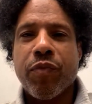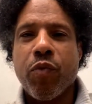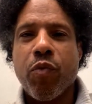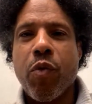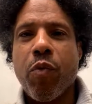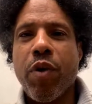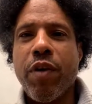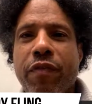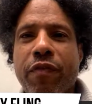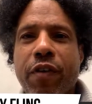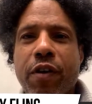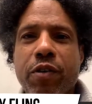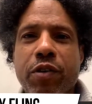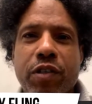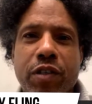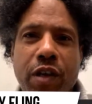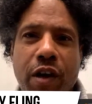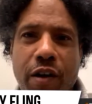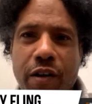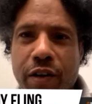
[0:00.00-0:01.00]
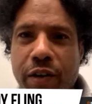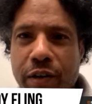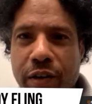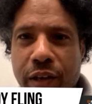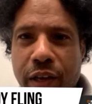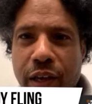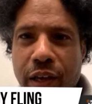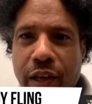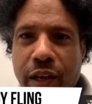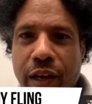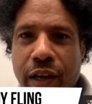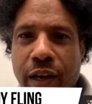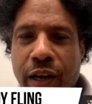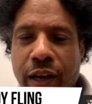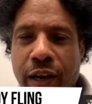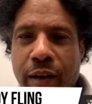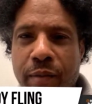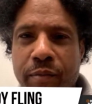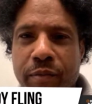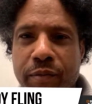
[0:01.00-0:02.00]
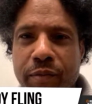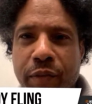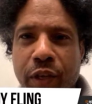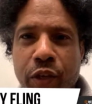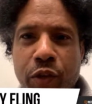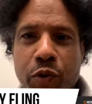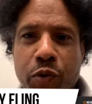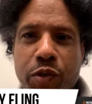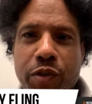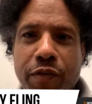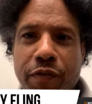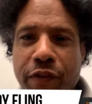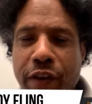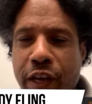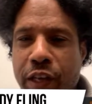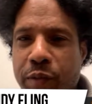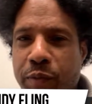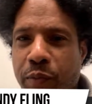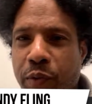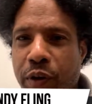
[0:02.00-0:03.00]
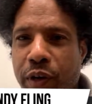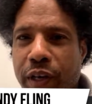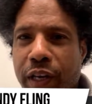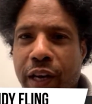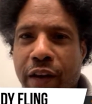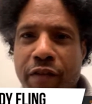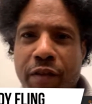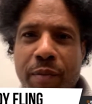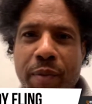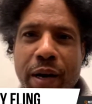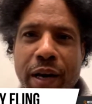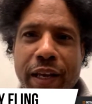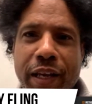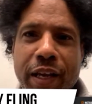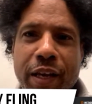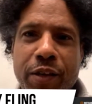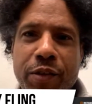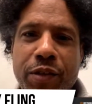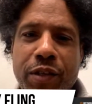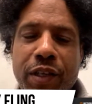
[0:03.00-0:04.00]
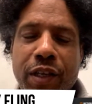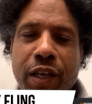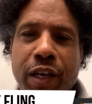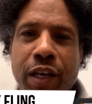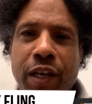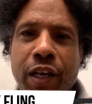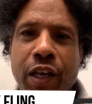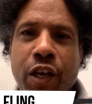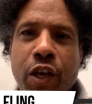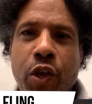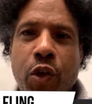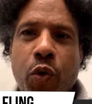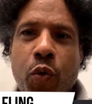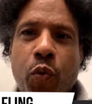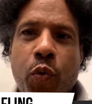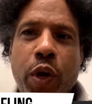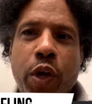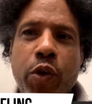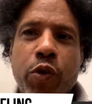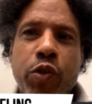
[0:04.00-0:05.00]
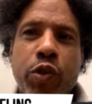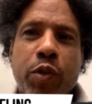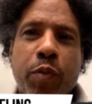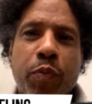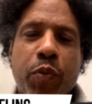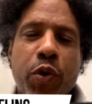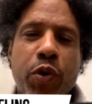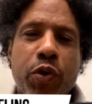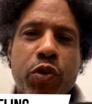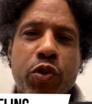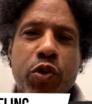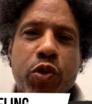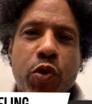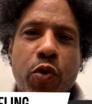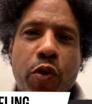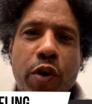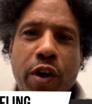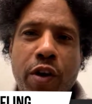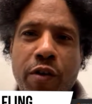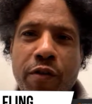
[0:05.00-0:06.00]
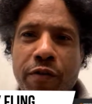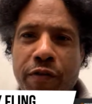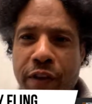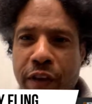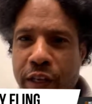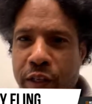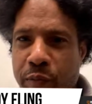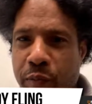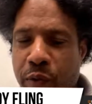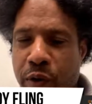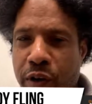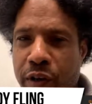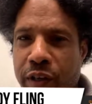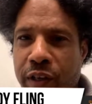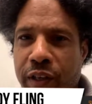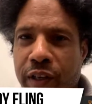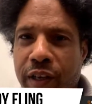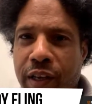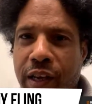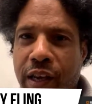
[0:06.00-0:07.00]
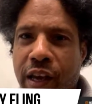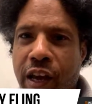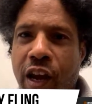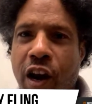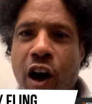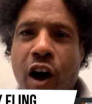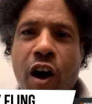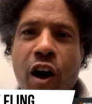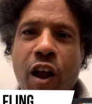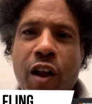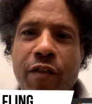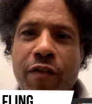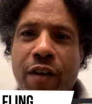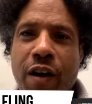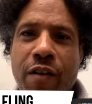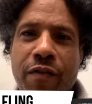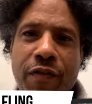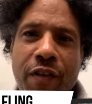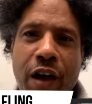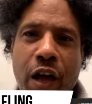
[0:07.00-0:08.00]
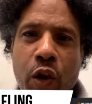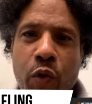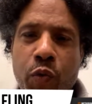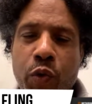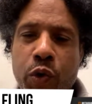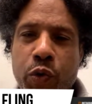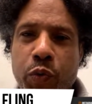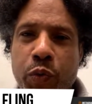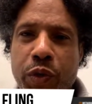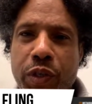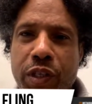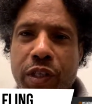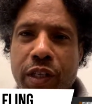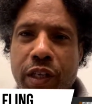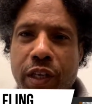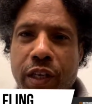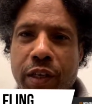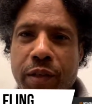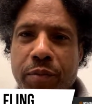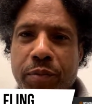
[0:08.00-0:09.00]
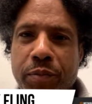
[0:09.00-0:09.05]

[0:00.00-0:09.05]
When we first started using Facebook, and everybody else did, we used to put a story on Facebook, and all of our followers would see it.